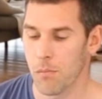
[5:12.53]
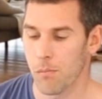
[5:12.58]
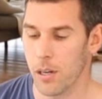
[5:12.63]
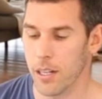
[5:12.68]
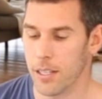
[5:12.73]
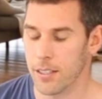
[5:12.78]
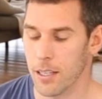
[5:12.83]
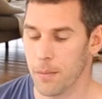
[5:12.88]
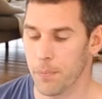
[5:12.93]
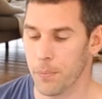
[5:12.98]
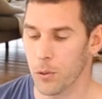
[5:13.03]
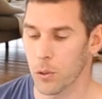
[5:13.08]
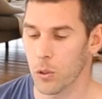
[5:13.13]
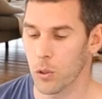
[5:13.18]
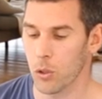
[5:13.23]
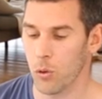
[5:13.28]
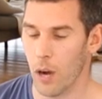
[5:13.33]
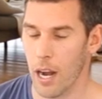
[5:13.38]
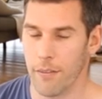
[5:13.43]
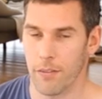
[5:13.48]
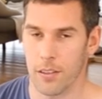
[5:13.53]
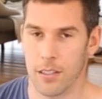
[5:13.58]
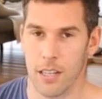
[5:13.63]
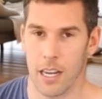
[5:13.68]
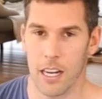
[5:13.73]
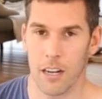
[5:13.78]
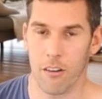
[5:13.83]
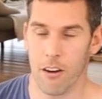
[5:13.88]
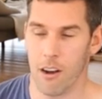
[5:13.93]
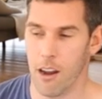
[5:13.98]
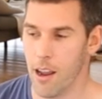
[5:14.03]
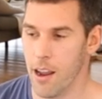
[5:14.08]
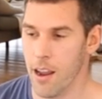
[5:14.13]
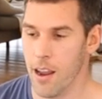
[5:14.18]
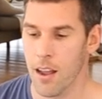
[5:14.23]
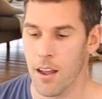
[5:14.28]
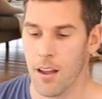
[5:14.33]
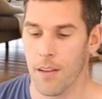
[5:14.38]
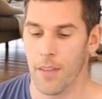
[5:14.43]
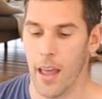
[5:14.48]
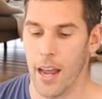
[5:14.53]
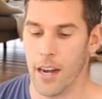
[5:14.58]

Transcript: pretty simple, great for scenery,